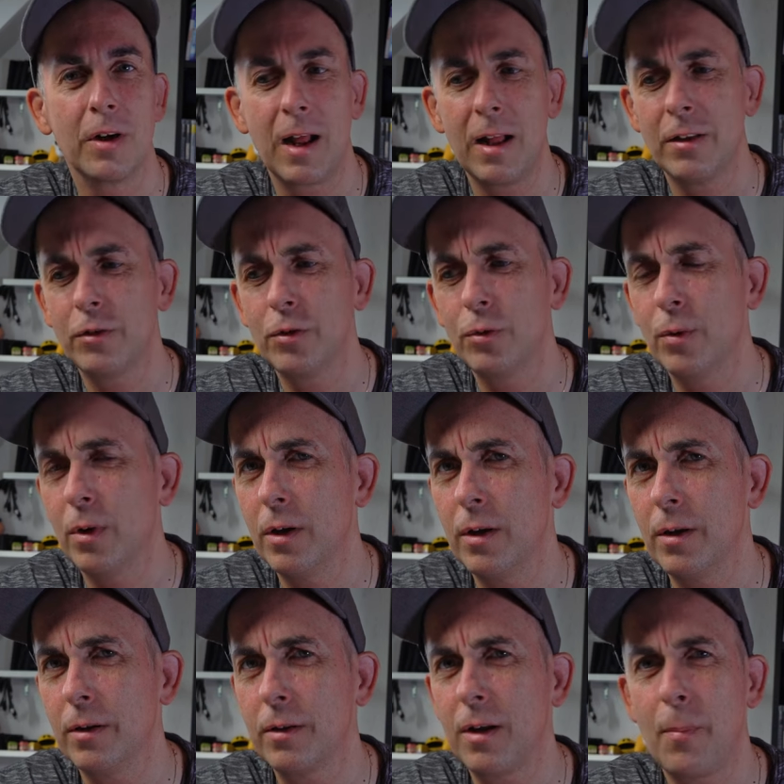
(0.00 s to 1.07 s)
I'll do
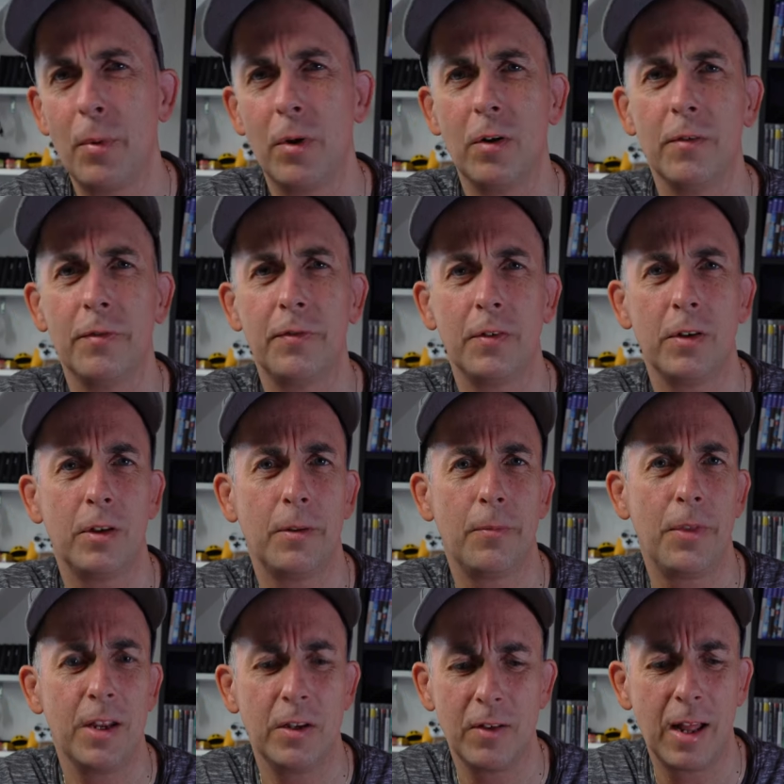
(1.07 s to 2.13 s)
a couple of uh,
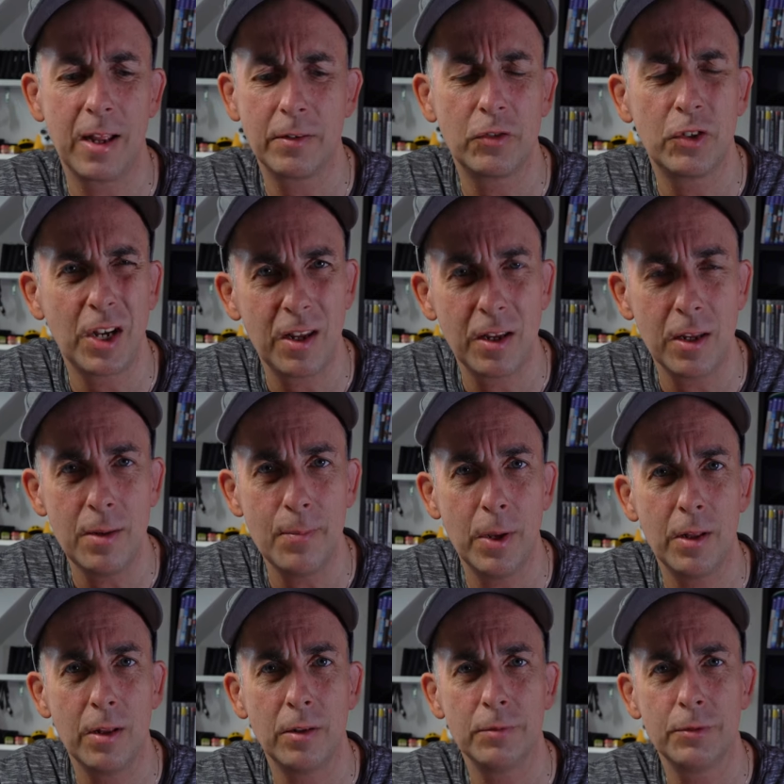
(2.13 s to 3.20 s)
things like checking
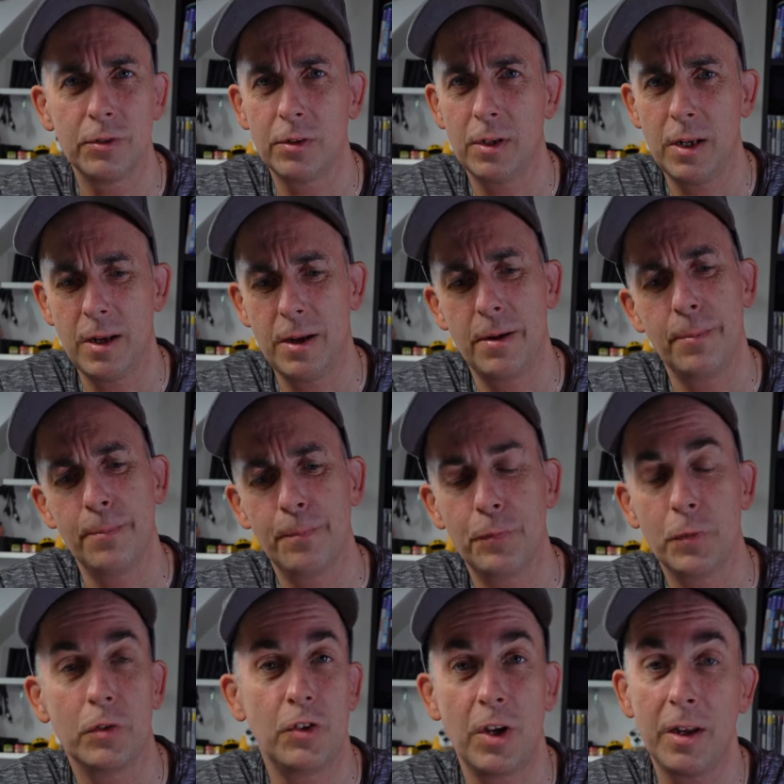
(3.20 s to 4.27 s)
emails, um,
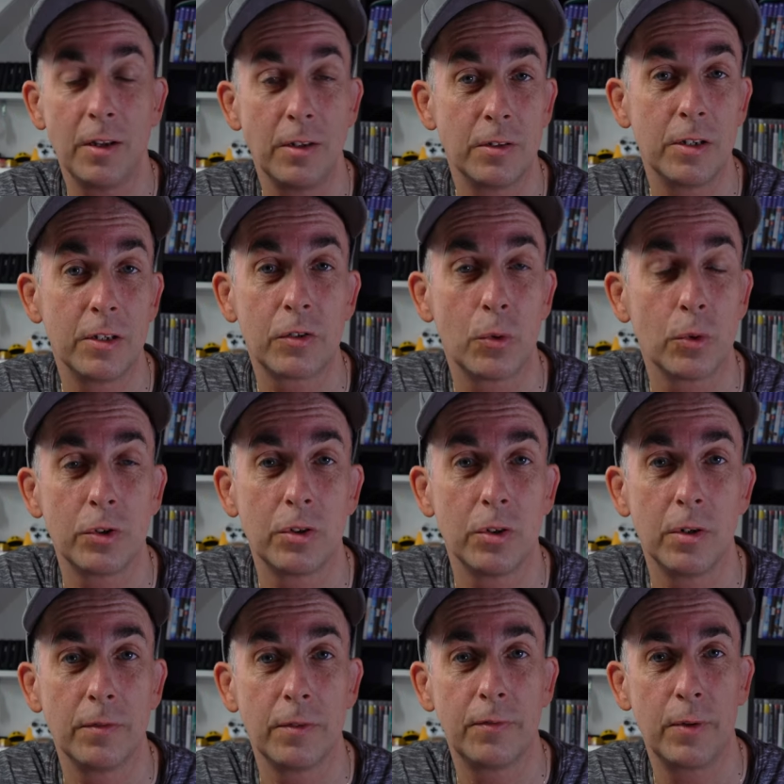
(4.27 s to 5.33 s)
checking the Discord
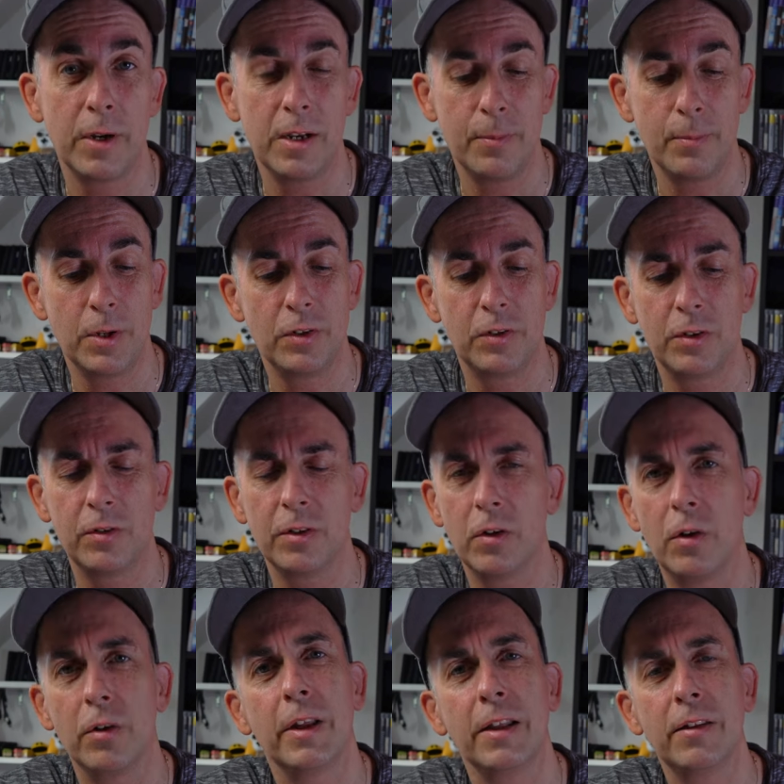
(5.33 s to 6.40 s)
server for any messages and
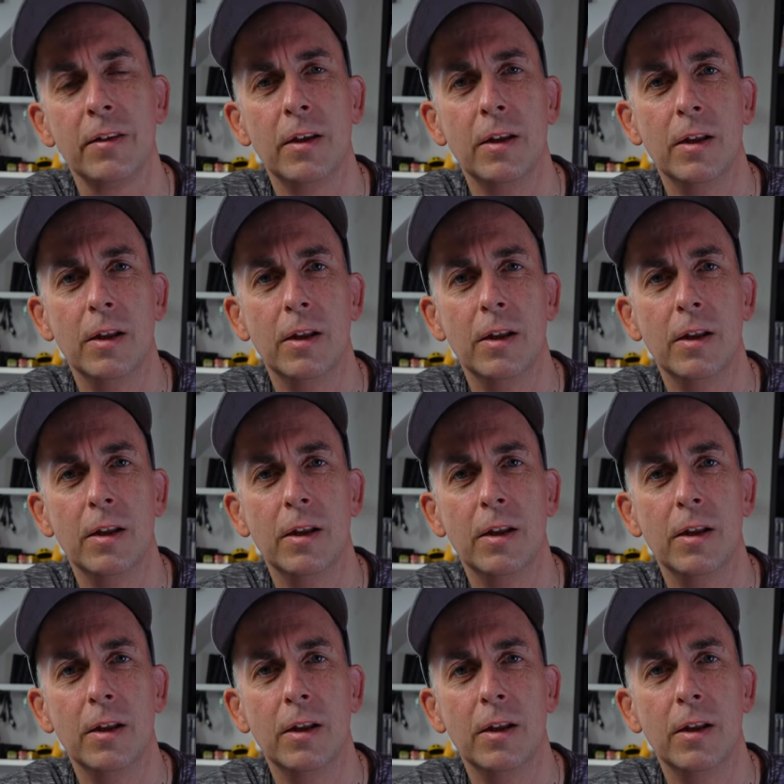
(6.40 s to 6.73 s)
all that.